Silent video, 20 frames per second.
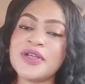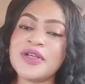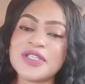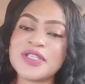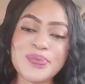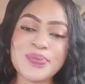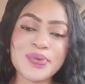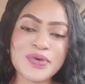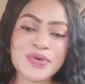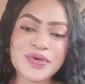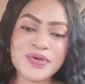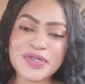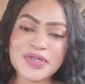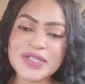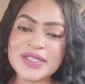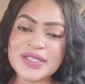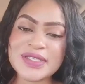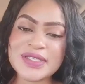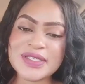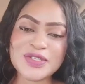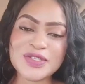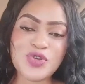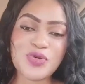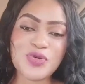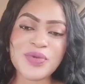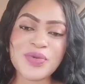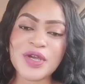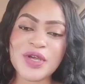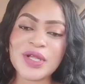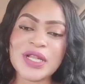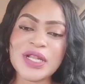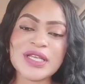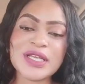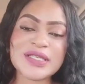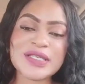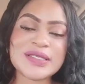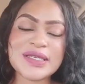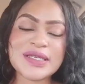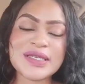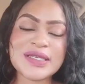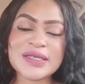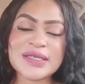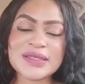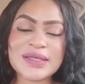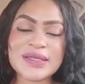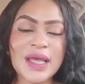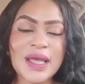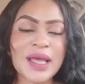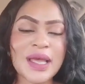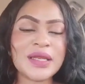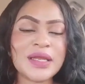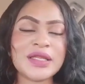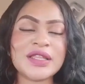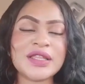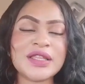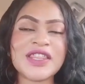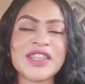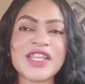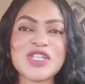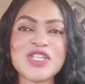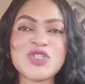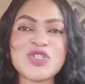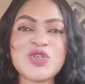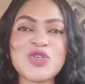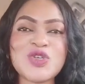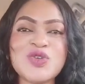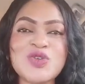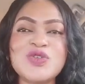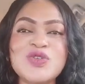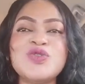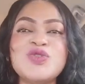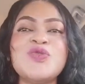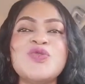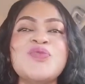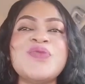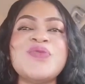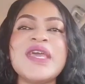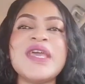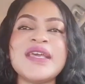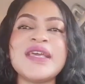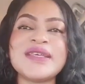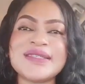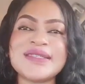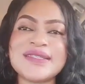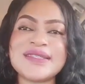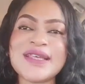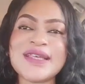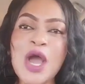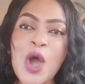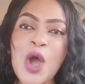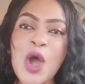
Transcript: spoons, your mingling sticks, anything that you use to mix.